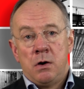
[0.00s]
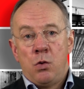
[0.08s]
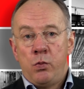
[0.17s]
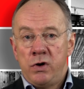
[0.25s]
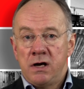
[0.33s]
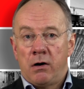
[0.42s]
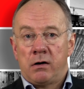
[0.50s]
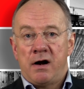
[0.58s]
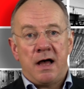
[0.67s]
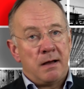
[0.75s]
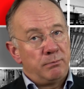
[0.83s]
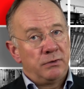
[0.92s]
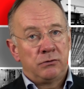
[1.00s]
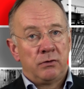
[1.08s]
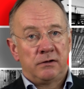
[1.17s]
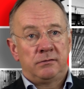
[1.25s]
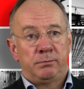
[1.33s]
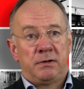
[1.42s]
We are happy to
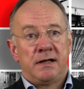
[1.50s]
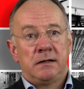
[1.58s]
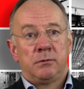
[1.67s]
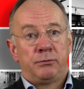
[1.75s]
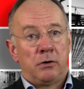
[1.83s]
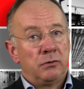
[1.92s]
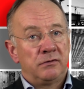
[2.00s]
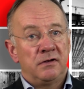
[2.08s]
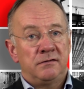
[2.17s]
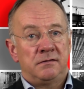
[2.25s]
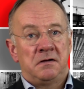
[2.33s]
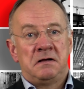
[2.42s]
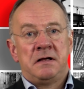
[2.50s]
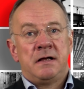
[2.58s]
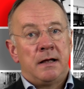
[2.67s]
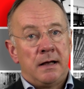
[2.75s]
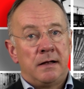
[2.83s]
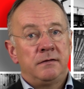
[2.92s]
explain the process
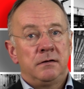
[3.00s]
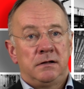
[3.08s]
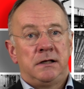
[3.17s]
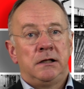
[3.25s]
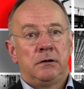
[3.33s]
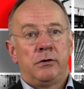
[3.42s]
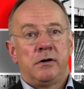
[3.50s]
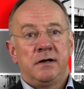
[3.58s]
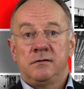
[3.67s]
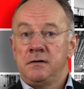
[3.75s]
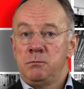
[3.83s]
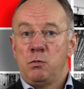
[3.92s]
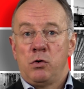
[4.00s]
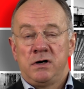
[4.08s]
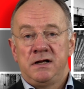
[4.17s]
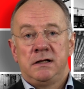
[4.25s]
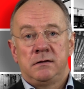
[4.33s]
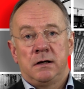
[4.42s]
and the key learnings in more
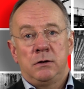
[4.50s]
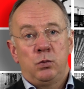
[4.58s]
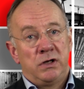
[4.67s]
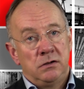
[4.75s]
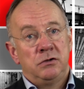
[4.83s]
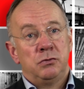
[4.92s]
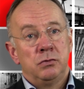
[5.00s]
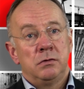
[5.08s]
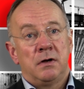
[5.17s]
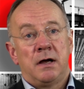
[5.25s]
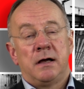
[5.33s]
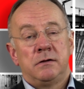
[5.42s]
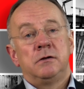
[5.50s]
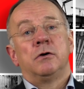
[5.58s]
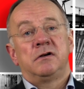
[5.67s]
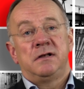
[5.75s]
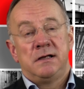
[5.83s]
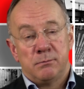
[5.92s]
detail with you and your
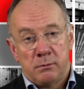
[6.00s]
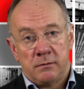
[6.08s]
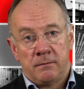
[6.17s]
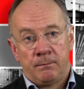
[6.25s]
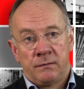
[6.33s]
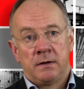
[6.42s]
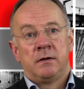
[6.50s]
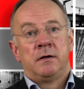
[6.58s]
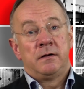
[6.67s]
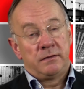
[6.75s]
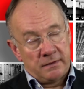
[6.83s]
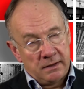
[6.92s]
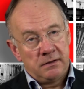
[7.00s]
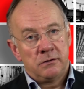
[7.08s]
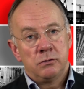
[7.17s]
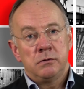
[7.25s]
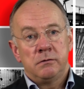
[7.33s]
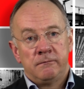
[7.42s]
team. Thank
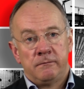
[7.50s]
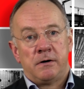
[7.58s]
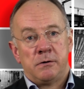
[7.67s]
you very